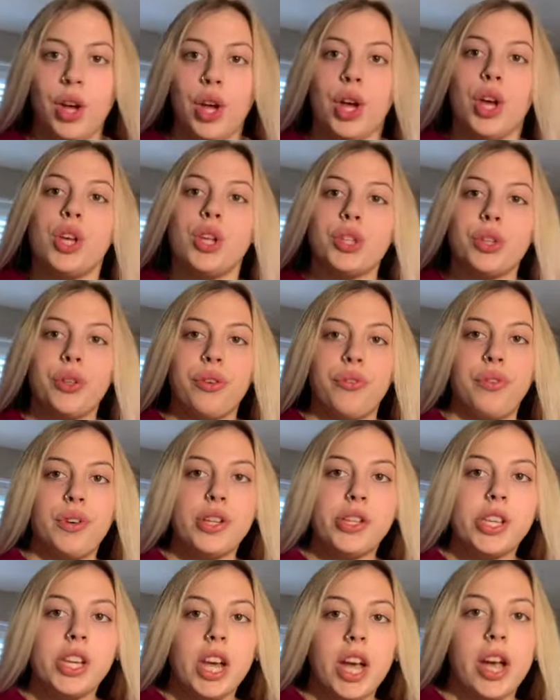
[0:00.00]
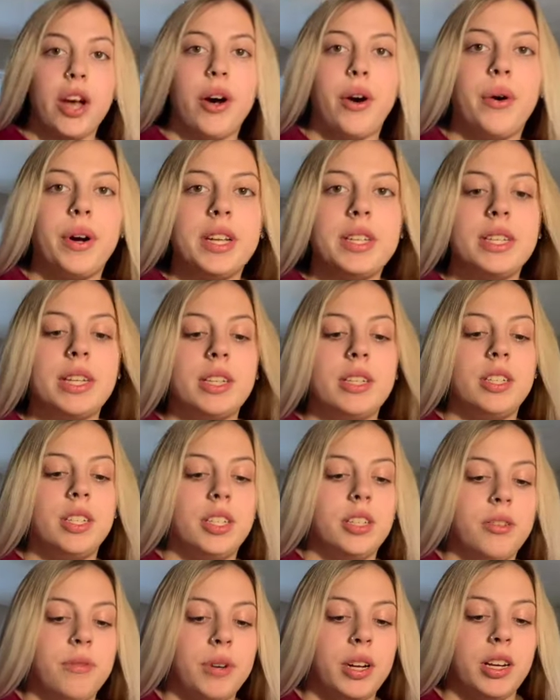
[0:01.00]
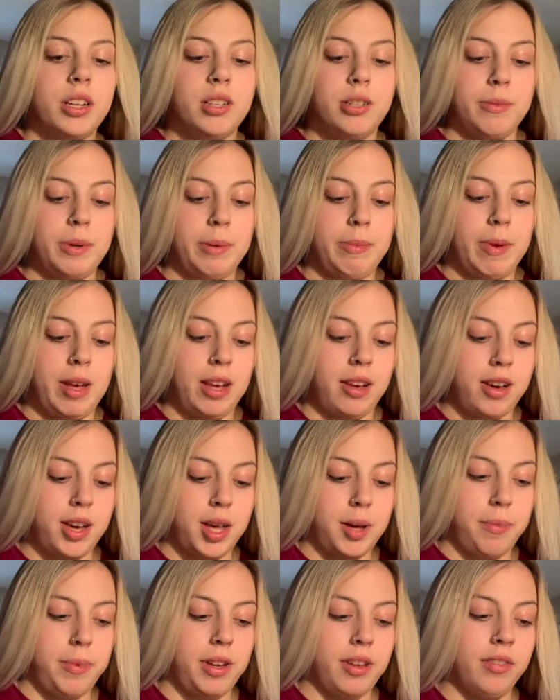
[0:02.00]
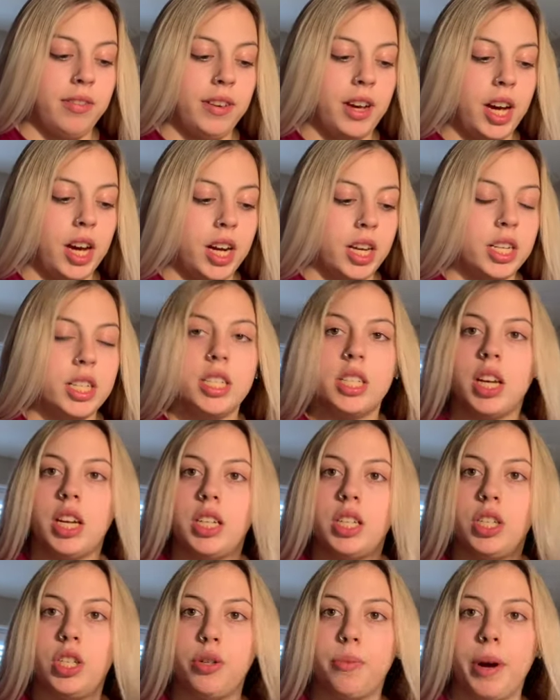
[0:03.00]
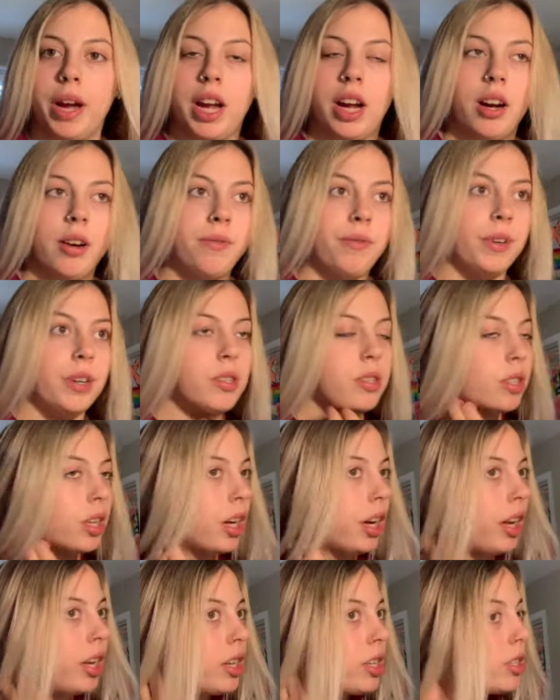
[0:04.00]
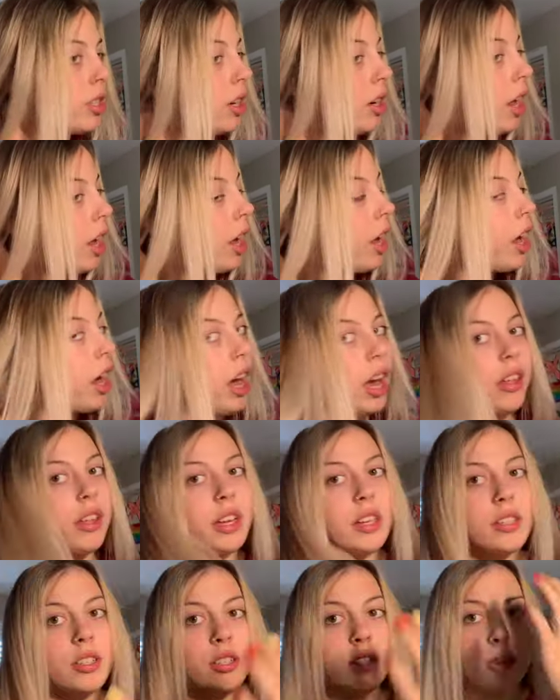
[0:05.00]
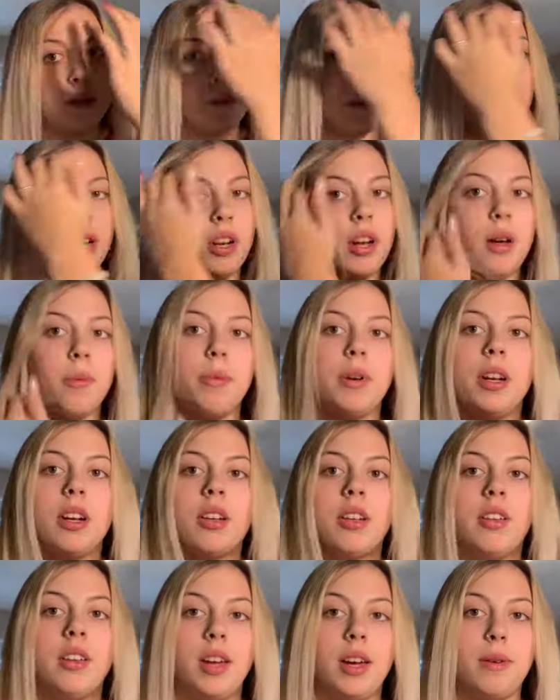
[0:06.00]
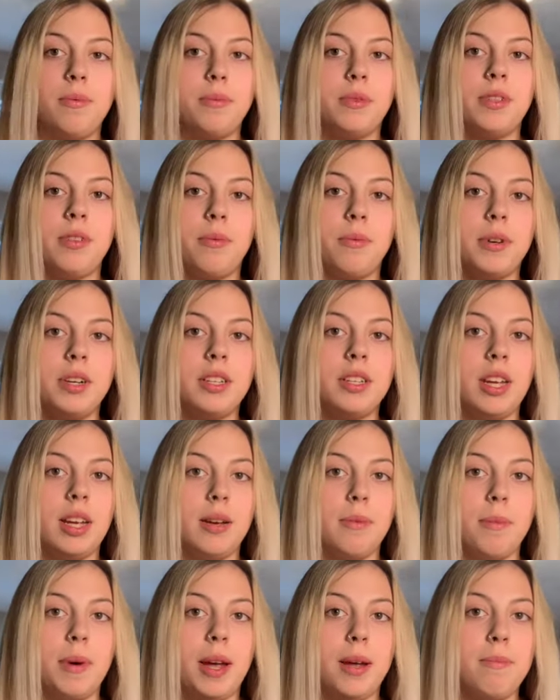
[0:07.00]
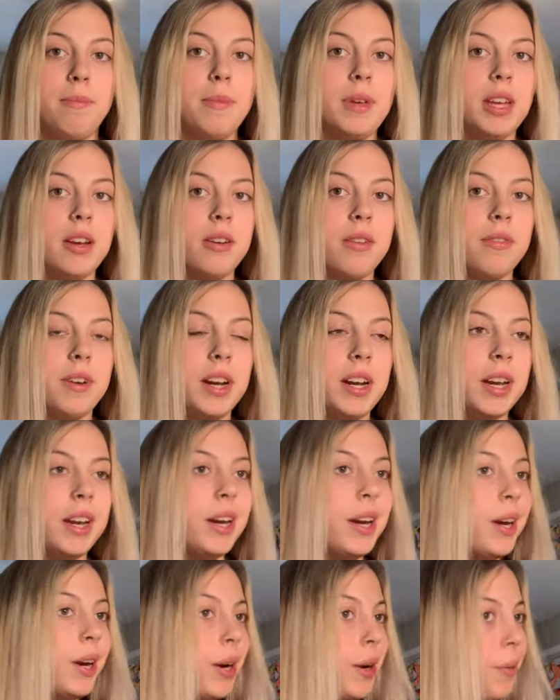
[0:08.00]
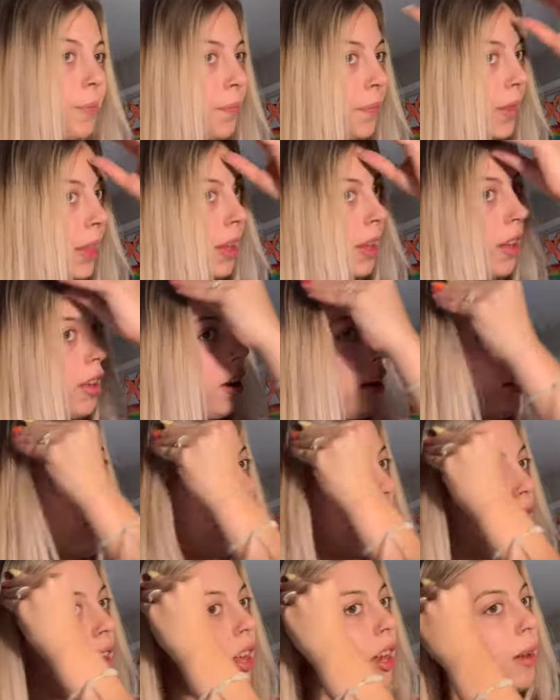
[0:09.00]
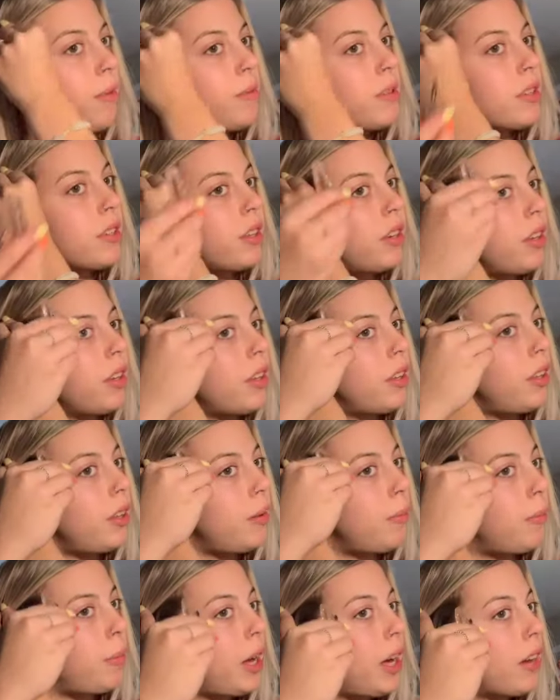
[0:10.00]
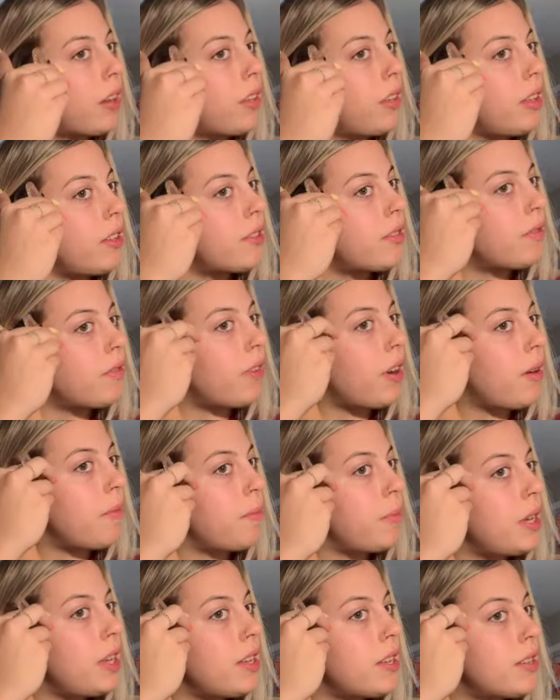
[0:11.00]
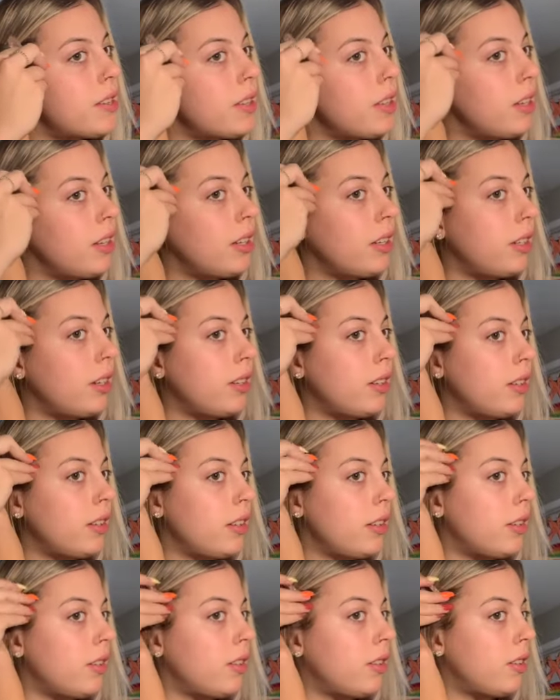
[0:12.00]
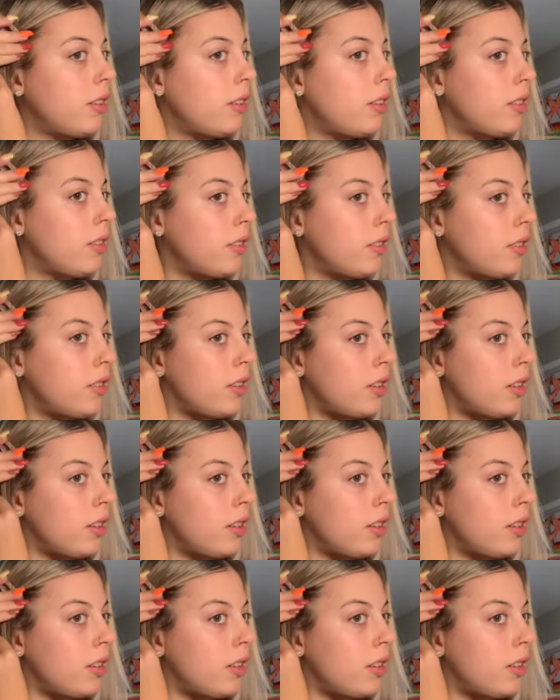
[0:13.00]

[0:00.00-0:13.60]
So the first thing I always like to do when I do my makeup, if I decide to do my hair first like I did today, I like to just put it up in a clip. So I'm going to take my mirror right here, and I'm just going to clip back these front pieces.